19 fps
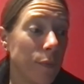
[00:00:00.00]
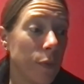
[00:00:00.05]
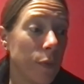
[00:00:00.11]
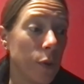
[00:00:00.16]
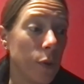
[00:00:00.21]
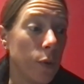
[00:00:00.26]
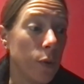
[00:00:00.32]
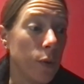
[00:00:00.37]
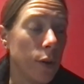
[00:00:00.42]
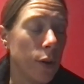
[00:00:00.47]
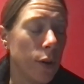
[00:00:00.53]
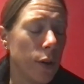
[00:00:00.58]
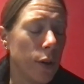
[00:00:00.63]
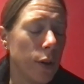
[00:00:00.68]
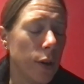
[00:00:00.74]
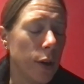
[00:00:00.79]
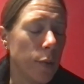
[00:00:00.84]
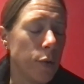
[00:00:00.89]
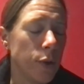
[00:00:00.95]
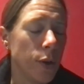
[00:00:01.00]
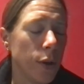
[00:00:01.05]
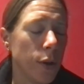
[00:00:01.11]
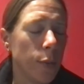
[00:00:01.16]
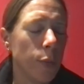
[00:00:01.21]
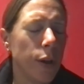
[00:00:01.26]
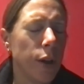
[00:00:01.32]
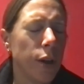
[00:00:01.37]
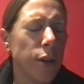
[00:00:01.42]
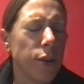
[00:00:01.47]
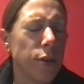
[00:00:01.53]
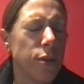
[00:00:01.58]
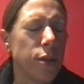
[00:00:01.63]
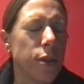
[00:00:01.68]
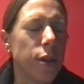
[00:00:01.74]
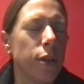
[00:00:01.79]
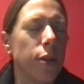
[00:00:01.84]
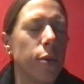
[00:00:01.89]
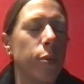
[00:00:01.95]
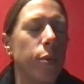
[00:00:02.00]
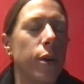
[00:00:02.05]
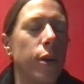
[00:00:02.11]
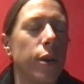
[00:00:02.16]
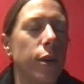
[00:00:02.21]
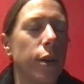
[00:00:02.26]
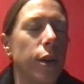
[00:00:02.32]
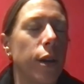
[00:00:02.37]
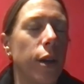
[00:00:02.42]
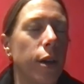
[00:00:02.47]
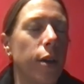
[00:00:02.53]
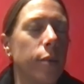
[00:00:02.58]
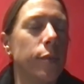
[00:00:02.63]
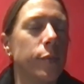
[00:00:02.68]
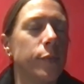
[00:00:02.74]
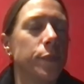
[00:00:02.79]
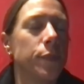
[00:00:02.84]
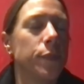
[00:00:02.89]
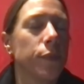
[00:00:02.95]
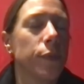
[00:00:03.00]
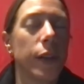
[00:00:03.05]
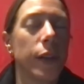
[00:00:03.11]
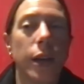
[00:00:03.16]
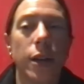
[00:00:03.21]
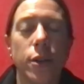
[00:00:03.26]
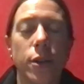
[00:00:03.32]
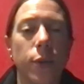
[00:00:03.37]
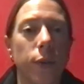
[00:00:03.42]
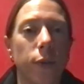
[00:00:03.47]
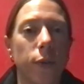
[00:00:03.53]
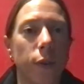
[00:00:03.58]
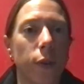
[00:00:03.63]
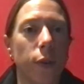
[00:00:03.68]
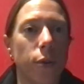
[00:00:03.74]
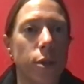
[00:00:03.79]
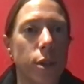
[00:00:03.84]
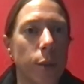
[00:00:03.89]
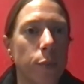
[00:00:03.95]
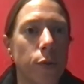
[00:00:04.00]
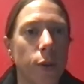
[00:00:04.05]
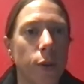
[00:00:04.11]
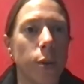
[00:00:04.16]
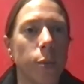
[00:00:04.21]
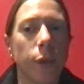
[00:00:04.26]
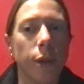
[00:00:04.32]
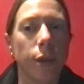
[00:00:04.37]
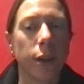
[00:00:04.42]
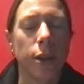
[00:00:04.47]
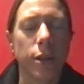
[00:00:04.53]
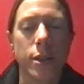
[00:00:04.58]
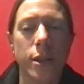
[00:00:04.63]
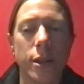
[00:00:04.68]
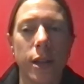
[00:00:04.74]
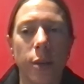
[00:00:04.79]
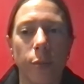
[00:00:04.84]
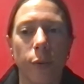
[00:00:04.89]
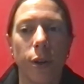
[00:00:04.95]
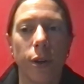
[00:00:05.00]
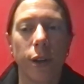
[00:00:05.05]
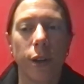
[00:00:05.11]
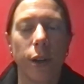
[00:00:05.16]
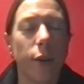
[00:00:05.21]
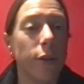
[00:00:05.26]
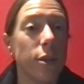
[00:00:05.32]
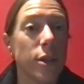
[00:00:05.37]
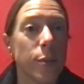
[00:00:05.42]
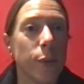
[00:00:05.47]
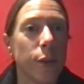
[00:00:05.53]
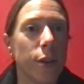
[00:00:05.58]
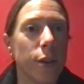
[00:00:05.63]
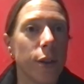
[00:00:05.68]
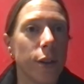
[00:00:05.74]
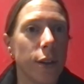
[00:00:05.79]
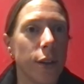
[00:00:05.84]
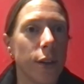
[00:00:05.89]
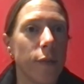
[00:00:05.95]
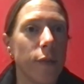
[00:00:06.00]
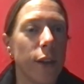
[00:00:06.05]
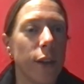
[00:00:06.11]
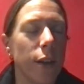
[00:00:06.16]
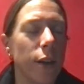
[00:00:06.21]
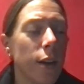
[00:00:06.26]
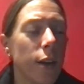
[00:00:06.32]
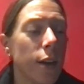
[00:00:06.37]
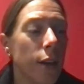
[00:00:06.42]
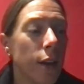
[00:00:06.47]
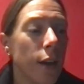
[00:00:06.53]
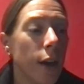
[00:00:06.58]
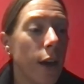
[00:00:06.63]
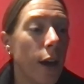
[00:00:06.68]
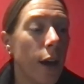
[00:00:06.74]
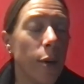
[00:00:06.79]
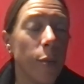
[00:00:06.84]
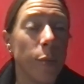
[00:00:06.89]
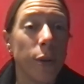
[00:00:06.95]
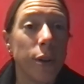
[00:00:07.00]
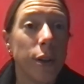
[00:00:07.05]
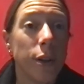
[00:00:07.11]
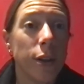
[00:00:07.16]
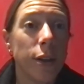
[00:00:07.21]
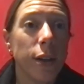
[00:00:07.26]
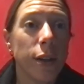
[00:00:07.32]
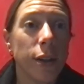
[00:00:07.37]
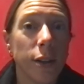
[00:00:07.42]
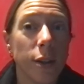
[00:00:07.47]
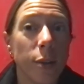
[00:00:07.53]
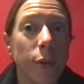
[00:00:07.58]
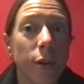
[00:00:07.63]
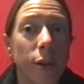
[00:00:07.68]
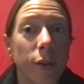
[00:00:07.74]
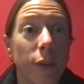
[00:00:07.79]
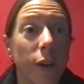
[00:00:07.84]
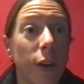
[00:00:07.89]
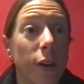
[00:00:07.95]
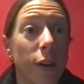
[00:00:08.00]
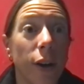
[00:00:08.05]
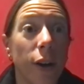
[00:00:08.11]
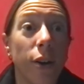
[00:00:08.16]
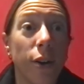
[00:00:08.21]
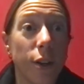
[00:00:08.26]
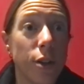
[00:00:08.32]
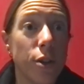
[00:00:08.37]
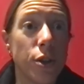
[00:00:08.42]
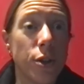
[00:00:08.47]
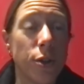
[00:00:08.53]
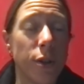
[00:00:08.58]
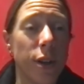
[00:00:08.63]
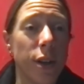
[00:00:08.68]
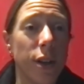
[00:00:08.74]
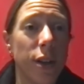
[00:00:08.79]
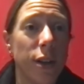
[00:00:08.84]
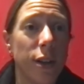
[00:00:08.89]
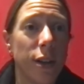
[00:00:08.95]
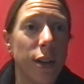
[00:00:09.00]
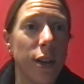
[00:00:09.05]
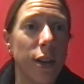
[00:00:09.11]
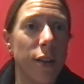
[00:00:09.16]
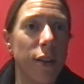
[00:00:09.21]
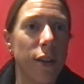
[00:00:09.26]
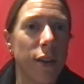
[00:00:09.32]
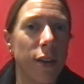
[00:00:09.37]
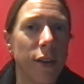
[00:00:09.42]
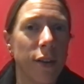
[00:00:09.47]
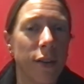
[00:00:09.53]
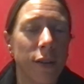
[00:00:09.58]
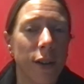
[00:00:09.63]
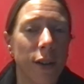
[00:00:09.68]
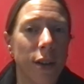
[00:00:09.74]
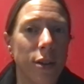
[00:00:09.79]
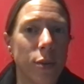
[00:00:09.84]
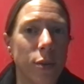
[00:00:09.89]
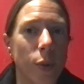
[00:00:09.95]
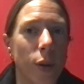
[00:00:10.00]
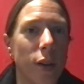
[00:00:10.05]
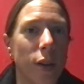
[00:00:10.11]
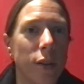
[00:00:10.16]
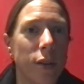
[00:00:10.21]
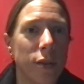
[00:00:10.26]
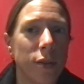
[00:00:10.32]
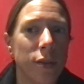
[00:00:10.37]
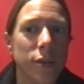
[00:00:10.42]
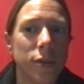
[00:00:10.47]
Or I'm drawing a blank. There's another one that I do with Photoshop. I'm drawing a blank on his name right now, though it's been a long evening. But they'll get a little bit of our art history in there as well.